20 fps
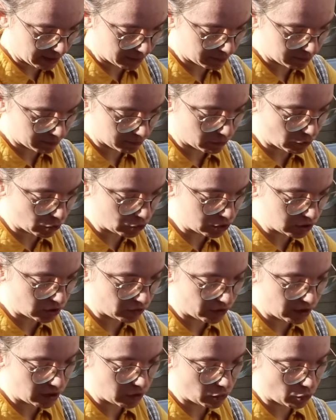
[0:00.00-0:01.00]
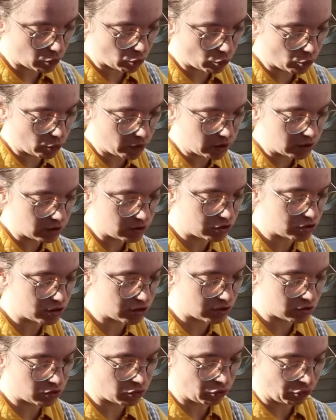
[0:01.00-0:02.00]
that most of it will
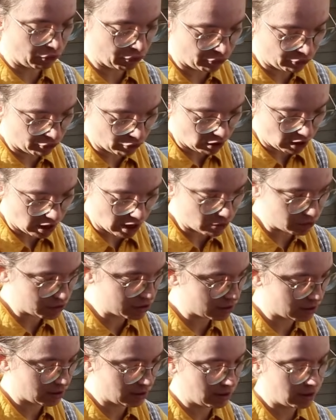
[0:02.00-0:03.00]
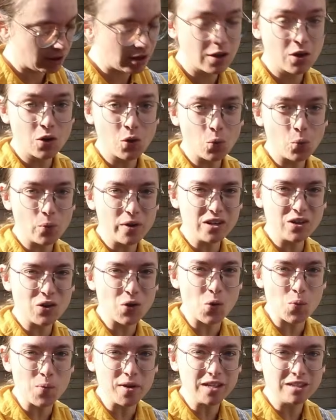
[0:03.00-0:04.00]
just fall out when
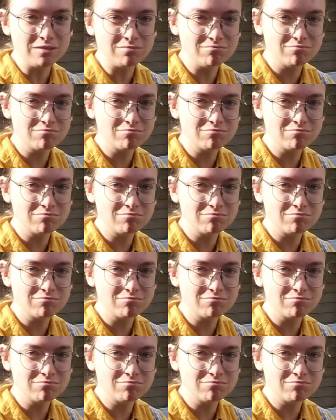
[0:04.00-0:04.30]
combing.